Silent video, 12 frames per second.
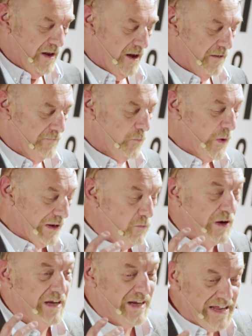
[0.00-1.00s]
We
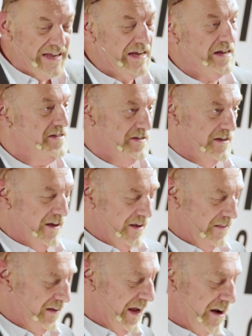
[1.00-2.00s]
lead
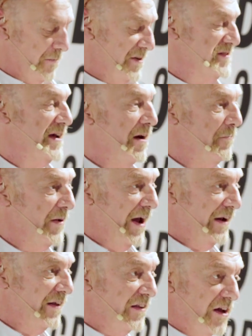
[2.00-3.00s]
the cannabis
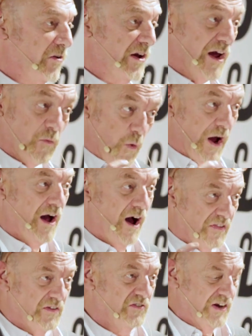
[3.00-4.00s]
campaign in the UK where
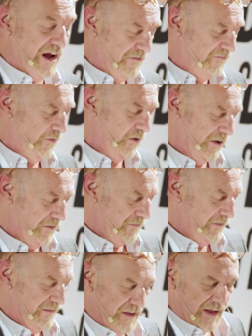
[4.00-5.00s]
others now follow.
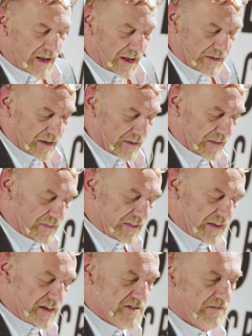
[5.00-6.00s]
And
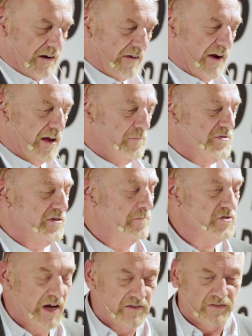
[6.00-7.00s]
these are our aims and
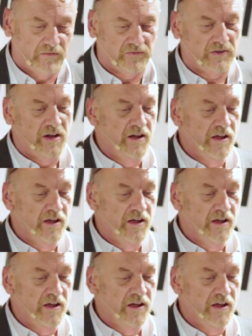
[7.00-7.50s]
objectives.